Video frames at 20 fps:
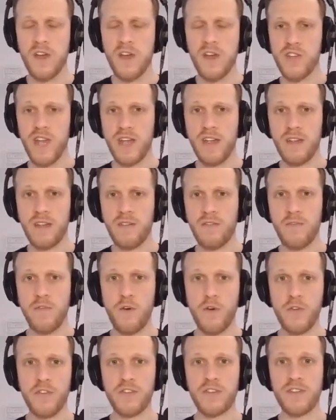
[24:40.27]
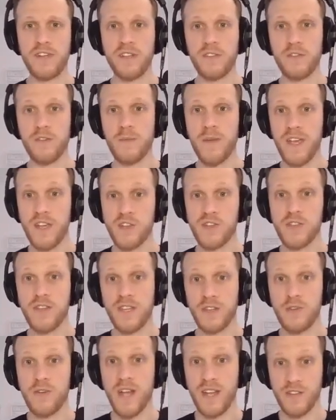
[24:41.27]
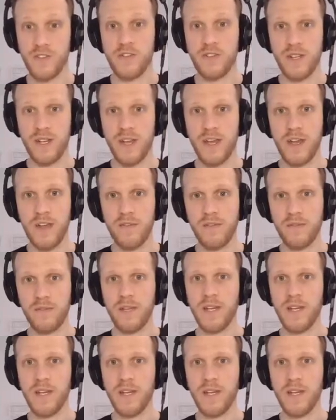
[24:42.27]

check first the information that you actually have.